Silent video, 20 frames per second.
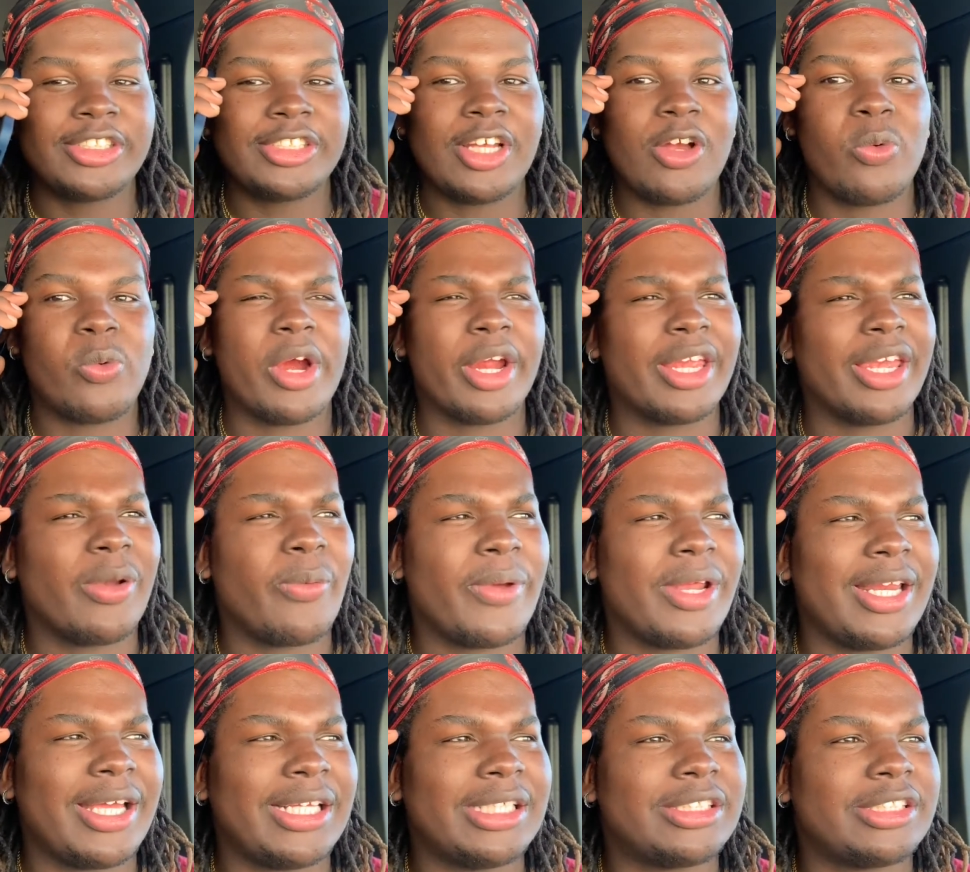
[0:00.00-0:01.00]
working
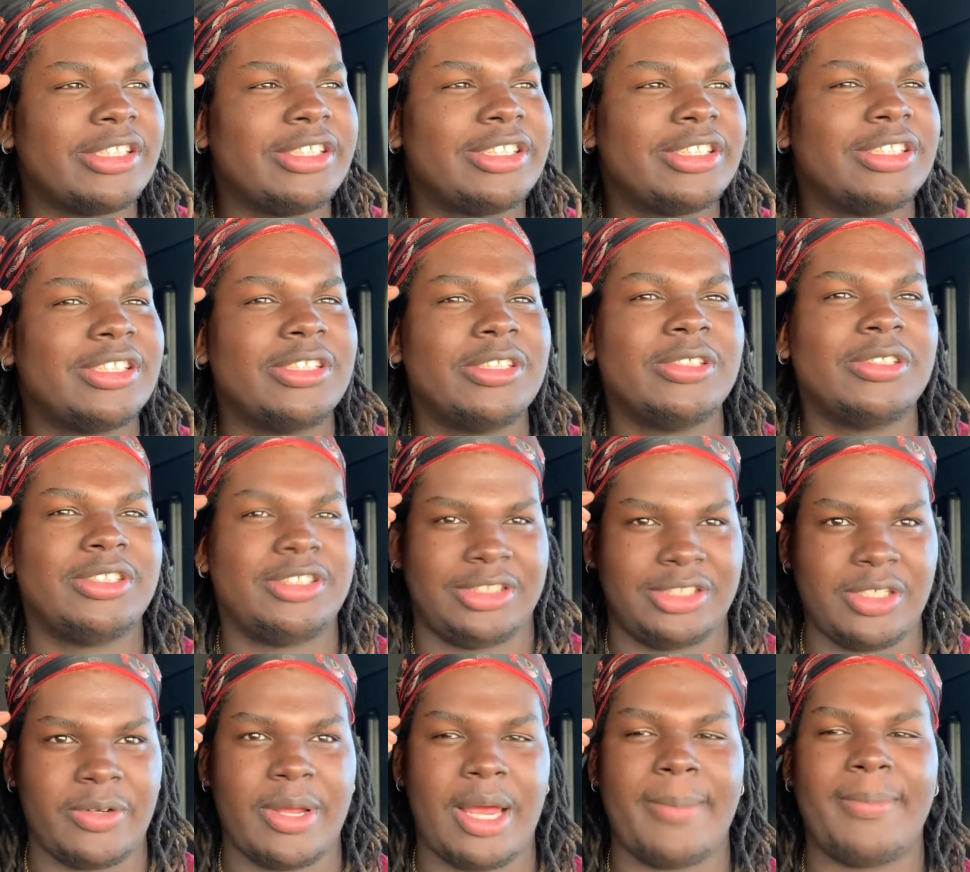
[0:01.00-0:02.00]
with us? Are you still?
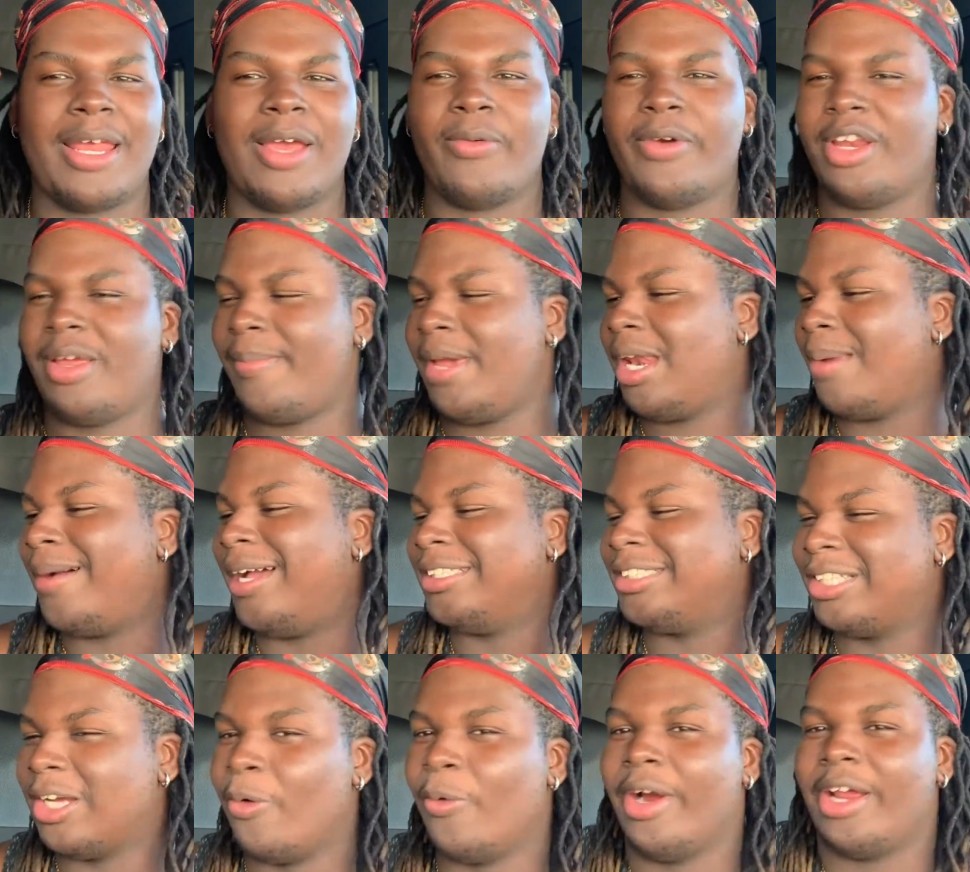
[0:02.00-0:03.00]
So I'm like, what do you mean? Am I
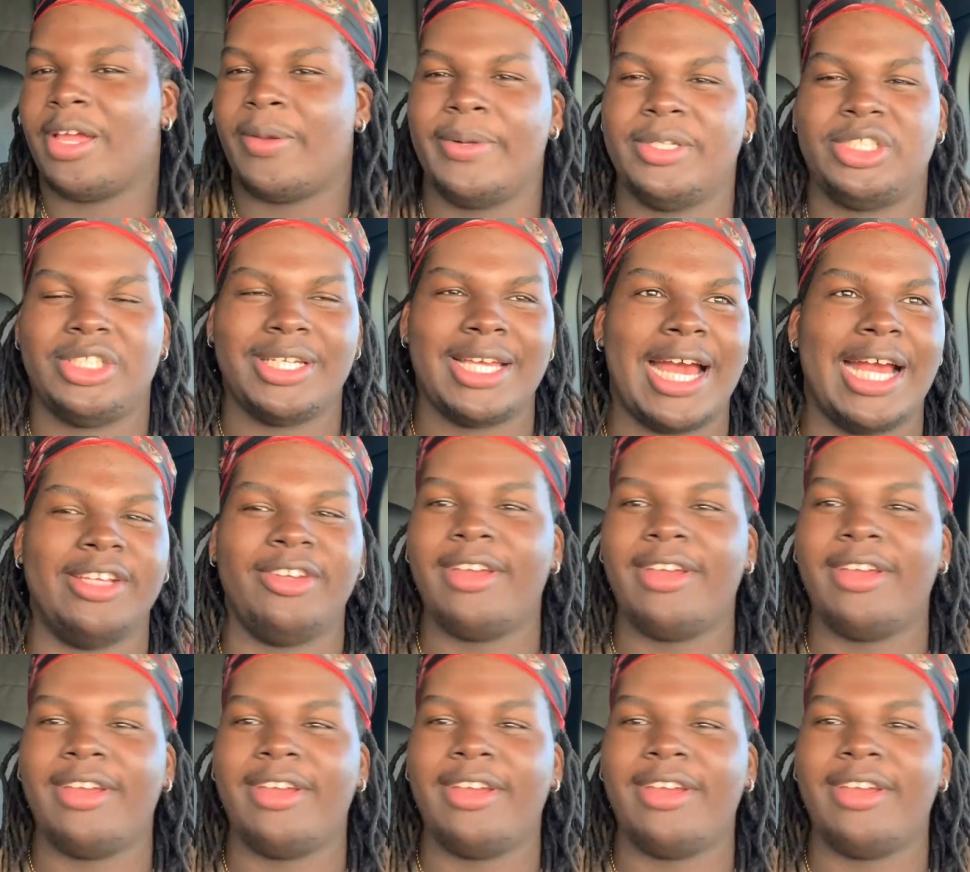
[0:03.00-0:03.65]
still working with you guys?